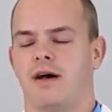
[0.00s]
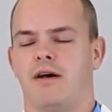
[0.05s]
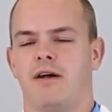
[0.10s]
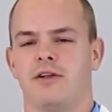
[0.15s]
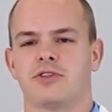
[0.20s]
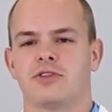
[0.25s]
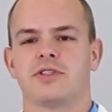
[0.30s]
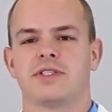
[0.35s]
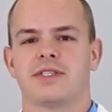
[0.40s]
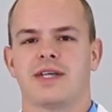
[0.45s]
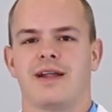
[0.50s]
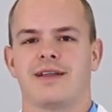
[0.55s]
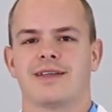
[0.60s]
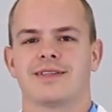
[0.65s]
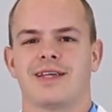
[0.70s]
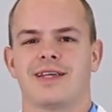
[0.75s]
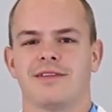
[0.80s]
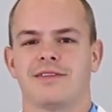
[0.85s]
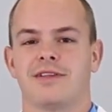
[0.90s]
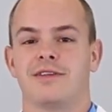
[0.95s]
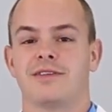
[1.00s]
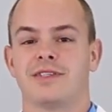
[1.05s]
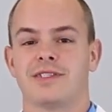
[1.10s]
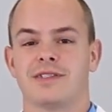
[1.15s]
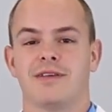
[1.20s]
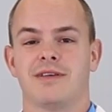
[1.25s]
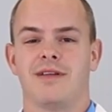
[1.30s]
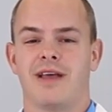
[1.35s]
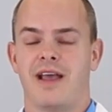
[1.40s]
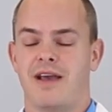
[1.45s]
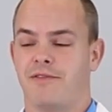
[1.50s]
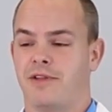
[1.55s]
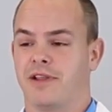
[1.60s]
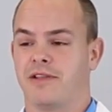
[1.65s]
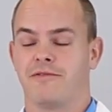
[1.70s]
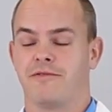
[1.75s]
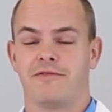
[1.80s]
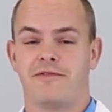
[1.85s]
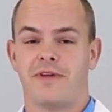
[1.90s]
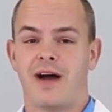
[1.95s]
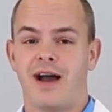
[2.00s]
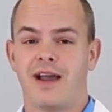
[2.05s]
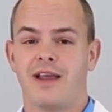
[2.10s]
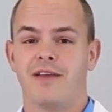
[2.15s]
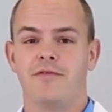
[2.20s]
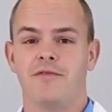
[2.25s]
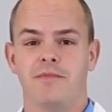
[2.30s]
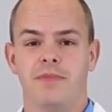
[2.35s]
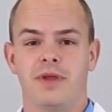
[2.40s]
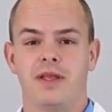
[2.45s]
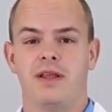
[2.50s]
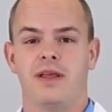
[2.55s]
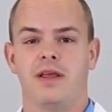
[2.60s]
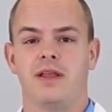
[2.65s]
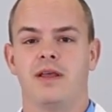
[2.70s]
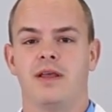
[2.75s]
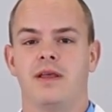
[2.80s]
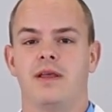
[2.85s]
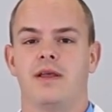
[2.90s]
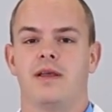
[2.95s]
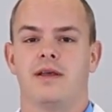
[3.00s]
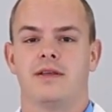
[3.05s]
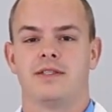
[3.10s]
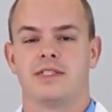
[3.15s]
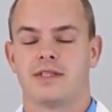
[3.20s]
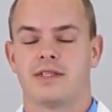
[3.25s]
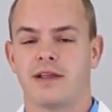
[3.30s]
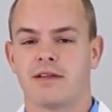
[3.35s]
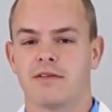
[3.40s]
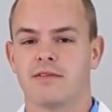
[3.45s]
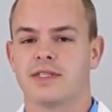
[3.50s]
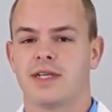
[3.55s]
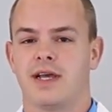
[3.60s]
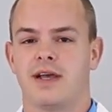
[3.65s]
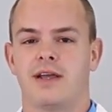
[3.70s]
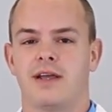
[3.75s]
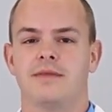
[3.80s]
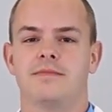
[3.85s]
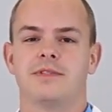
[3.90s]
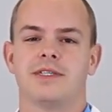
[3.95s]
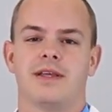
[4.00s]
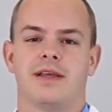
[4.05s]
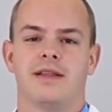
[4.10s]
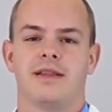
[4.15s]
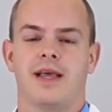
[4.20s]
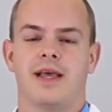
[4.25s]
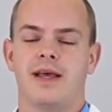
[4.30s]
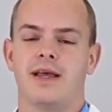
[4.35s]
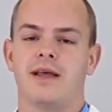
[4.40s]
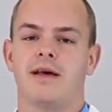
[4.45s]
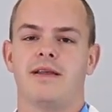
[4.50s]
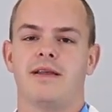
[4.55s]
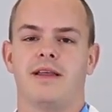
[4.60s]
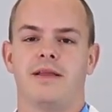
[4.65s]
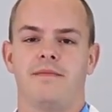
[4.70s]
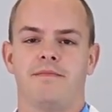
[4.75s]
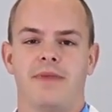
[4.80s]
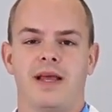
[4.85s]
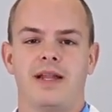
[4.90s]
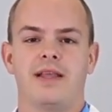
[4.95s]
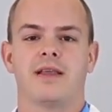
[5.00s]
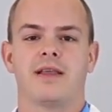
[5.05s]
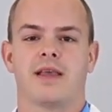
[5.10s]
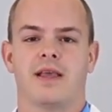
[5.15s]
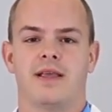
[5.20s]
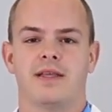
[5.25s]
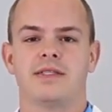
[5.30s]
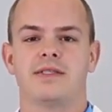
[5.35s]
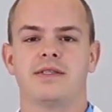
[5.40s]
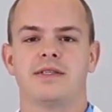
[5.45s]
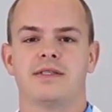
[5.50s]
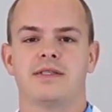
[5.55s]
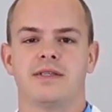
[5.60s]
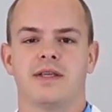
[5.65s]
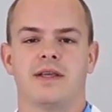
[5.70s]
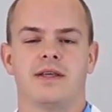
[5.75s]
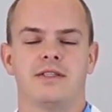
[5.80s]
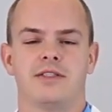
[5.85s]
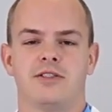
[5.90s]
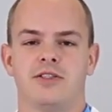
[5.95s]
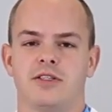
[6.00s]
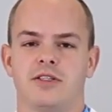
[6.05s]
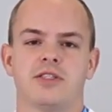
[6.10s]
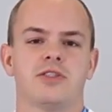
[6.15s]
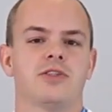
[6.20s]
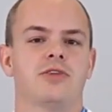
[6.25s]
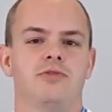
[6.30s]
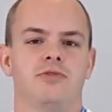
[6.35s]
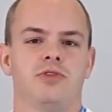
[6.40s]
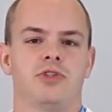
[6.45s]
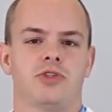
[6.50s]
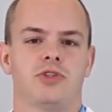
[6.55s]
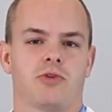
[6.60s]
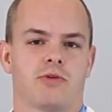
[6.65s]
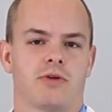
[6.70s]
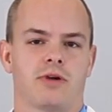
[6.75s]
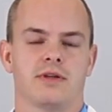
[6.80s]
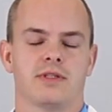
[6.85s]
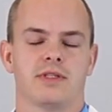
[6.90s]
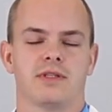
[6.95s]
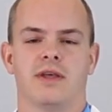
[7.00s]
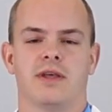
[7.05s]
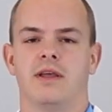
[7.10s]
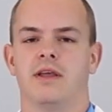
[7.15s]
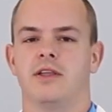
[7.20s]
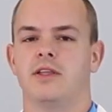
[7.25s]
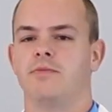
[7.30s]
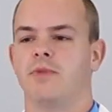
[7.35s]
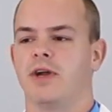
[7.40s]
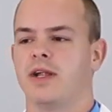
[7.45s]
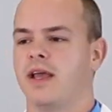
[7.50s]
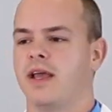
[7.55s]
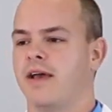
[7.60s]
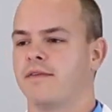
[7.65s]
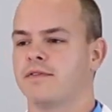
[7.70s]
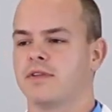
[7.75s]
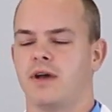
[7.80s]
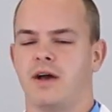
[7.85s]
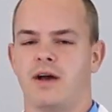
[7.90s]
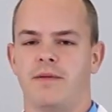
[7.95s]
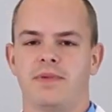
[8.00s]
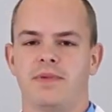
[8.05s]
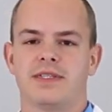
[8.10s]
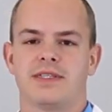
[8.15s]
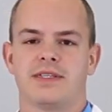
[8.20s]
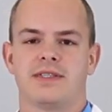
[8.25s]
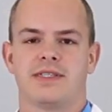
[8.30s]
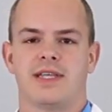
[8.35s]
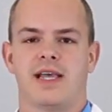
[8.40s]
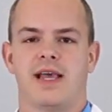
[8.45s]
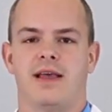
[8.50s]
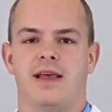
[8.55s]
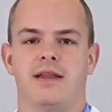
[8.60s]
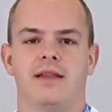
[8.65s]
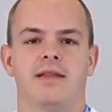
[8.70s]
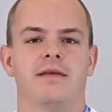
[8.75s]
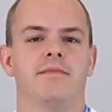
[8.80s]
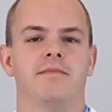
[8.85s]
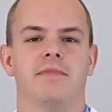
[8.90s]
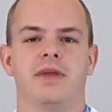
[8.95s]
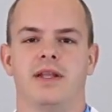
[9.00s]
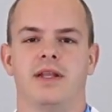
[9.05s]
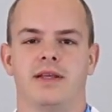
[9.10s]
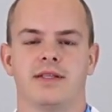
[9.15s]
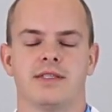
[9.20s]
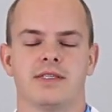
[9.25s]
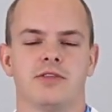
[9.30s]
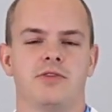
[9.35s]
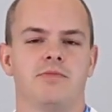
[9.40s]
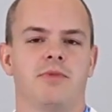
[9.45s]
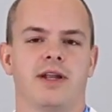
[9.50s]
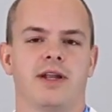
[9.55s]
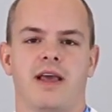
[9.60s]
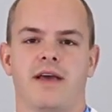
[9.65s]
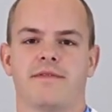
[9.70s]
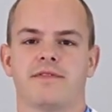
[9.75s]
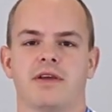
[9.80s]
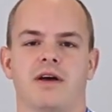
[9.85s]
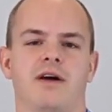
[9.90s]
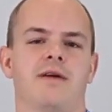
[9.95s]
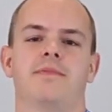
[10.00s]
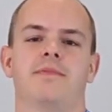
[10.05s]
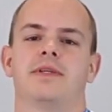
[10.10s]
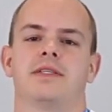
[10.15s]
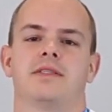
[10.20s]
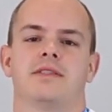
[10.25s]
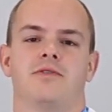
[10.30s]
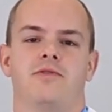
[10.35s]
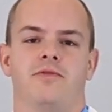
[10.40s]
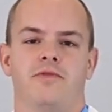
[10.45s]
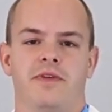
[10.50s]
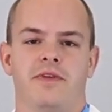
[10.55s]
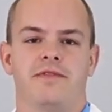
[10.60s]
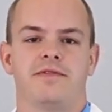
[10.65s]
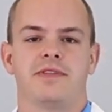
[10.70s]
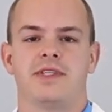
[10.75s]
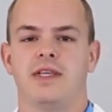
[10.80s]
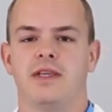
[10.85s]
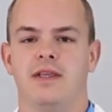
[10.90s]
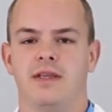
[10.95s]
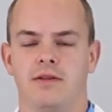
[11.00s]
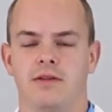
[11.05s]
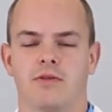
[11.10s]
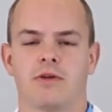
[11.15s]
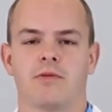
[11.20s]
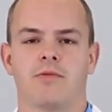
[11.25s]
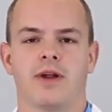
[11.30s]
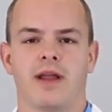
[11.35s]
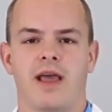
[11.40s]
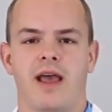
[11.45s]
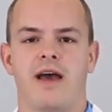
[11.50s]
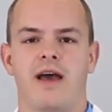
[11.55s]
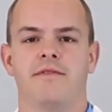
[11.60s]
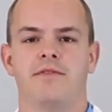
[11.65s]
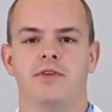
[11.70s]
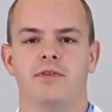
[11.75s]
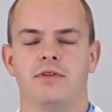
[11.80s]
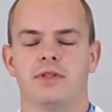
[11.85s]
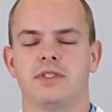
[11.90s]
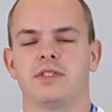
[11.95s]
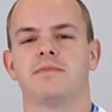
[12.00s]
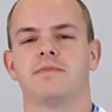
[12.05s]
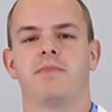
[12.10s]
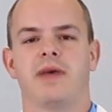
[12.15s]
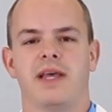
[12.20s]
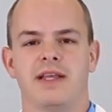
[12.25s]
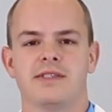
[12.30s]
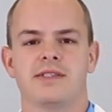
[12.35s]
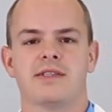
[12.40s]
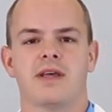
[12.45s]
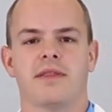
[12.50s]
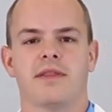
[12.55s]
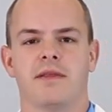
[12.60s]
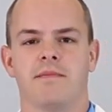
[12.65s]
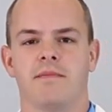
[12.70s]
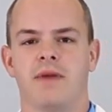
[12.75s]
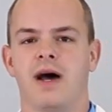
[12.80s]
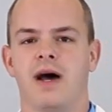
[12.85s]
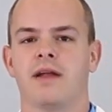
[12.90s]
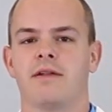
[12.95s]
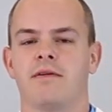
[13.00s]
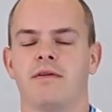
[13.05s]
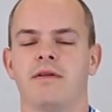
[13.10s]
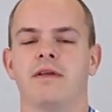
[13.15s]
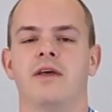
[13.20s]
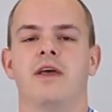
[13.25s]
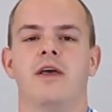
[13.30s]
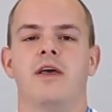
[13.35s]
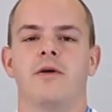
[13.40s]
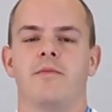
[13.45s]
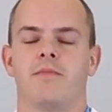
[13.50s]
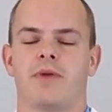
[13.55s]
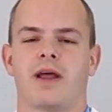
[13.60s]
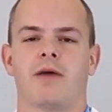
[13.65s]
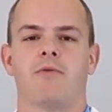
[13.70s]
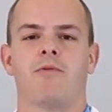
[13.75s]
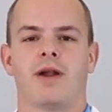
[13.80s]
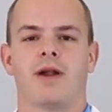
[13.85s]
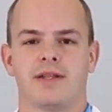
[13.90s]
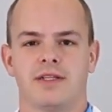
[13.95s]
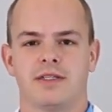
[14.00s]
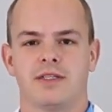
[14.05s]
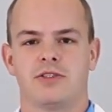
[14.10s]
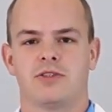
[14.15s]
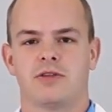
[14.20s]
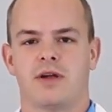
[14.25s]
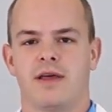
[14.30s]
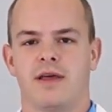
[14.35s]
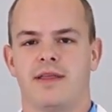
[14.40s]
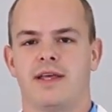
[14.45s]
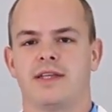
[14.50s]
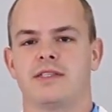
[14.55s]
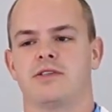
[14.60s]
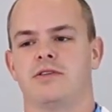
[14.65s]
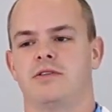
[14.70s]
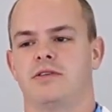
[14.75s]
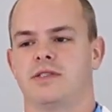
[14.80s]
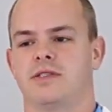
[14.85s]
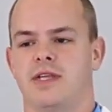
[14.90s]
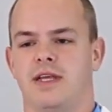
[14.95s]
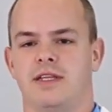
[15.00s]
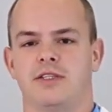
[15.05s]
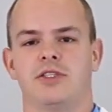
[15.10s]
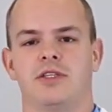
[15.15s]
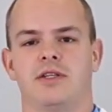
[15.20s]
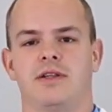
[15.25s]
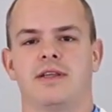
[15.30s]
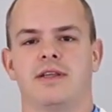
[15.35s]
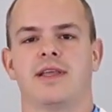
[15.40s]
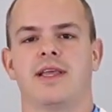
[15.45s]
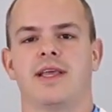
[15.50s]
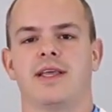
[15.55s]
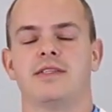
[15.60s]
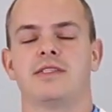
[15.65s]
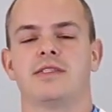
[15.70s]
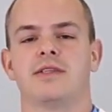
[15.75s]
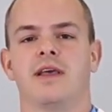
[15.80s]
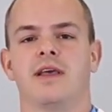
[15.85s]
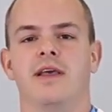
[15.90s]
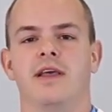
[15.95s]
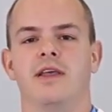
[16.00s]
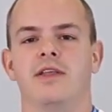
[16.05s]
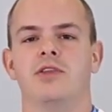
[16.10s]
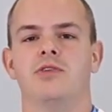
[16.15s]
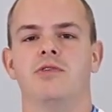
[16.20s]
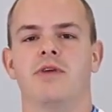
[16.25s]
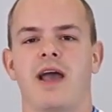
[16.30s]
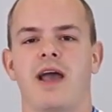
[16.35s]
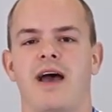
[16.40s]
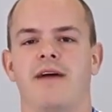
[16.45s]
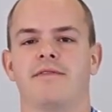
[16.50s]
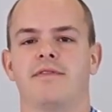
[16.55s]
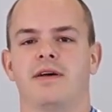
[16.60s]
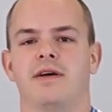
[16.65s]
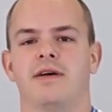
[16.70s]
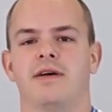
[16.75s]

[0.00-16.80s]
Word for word: ultrasonics out there still have like five minute cycle times, and that in many cases is just too short. You might have to up it to ten minutes. You might have to up it to fifteen or what have you. It depends on the model, but I wanted to draw that to your attention in case you have a,